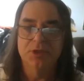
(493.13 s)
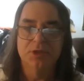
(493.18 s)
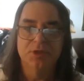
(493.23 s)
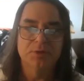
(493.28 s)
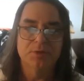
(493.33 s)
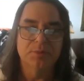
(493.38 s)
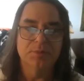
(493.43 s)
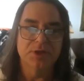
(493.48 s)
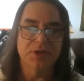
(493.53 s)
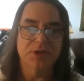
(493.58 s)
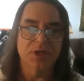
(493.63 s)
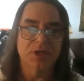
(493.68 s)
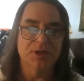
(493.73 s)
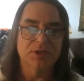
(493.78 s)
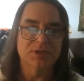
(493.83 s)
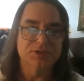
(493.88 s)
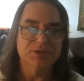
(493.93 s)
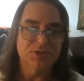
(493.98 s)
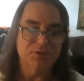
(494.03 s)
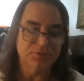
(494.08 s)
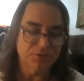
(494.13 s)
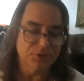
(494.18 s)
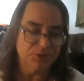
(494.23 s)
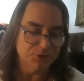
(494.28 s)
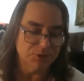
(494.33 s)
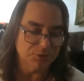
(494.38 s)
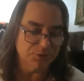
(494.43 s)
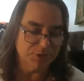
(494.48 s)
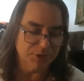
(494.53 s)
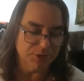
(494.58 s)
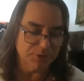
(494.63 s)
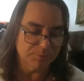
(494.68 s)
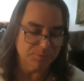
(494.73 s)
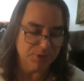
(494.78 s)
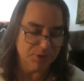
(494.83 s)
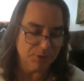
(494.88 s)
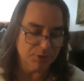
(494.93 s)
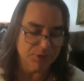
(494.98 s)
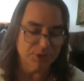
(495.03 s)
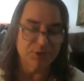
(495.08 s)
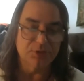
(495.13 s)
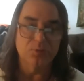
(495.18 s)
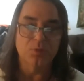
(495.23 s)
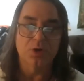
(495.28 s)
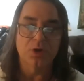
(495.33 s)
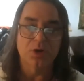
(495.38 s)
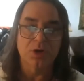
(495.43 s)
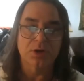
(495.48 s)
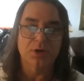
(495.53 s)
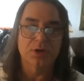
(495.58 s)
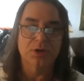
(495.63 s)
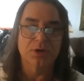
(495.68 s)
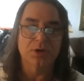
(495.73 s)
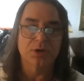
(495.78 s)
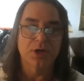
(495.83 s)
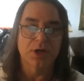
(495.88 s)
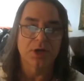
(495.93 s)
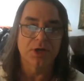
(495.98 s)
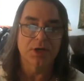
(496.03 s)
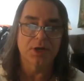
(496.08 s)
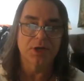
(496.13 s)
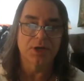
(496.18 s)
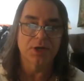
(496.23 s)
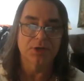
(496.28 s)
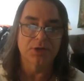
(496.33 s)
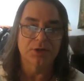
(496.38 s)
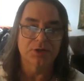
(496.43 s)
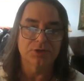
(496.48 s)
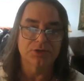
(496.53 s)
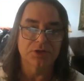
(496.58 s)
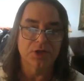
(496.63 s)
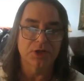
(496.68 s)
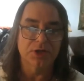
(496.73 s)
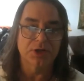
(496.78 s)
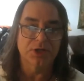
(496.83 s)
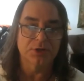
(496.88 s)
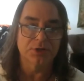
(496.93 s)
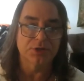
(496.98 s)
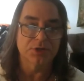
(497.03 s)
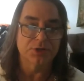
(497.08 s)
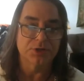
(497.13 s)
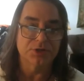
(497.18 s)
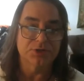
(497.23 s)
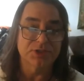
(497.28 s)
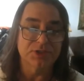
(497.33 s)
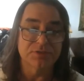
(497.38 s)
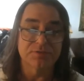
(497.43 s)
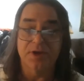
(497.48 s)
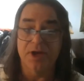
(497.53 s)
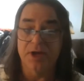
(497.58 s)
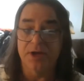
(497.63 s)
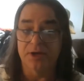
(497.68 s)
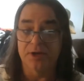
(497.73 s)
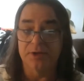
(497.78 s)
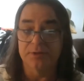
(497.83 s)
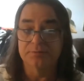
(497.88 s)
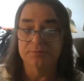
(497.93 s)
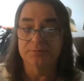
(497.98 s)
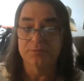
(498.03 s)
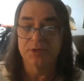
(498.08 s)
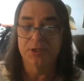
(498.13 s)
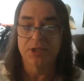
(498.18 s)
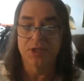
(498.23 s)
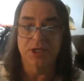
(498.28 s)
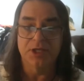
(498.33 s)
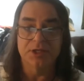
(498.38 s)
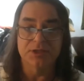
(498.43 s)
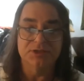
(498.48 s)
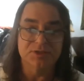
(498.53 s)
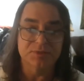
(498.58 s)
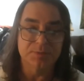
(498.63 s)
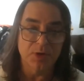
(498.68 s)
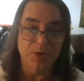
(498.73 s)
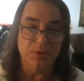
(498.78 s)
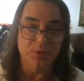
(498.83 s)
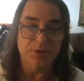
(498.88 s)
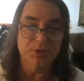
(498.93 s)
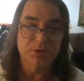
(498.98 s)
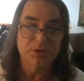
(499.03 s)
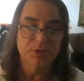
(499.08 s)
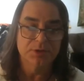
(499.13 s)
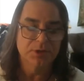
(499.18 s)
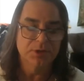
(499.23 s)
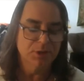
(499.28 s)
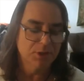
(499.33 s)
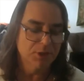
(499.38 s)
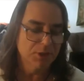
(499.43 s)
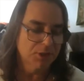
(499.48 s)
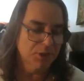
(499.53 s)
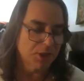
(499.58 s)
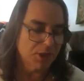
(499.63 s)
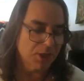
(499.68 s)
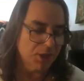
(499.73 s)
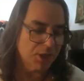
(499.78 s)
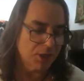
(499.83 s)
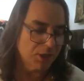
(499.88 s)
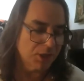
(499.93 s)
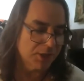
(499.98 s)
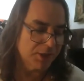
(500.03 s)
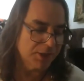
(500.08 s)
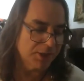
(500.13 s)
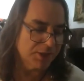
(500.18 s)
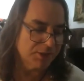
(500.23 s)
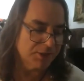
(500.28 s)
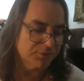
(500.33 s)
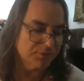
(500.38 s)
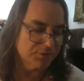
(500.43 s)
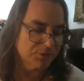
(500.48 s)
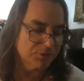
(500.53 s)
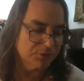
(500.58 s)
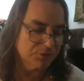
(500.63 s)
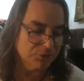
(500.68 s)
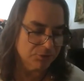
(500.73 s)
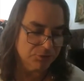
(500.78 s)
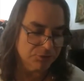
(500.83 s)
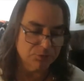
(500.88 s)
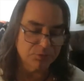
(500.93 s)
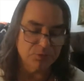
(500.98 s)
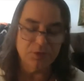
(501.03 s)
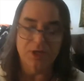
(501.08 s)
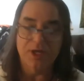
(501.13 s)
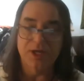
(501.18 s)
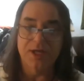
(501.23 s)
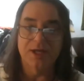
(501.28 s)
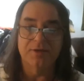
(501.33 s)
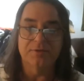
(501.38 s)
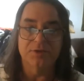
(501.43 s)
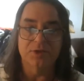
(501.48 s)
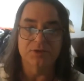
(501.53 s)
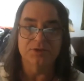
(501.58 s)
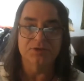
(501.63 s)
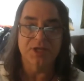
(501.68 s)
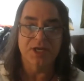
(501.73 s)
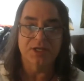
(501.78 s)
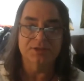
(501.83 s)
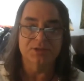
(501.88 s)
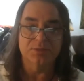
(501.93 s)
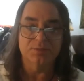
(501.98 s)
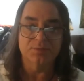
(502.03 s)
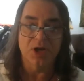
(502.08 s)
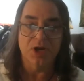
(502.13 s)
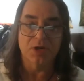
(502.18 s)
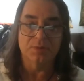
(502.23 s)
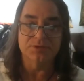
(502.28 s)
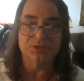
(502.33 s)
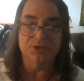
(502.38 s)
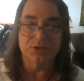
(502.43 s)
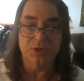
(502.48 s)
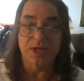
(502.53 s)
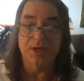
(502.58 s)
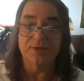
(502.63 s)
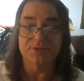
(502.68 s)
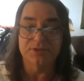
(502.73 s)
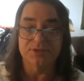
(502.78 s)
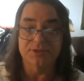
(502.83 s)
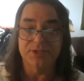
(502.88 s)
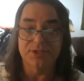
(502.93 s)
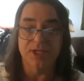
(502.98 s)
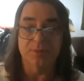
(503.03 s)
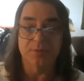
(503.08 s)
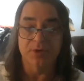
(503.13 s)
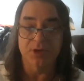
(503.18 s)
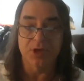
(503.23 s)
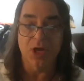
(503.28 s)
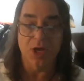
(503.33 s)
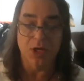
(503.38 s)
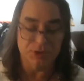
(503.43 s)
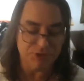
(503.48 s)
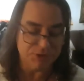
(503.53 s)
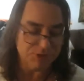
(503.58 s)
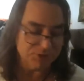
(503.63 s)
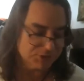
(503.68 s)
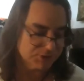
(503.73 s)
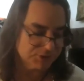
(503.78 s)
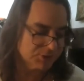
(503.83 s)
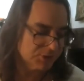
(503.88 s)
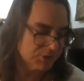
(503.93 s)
because if you're doing period work, you're using fire and smoke. And if you do have those kinds of problems, you'll have to take precautions.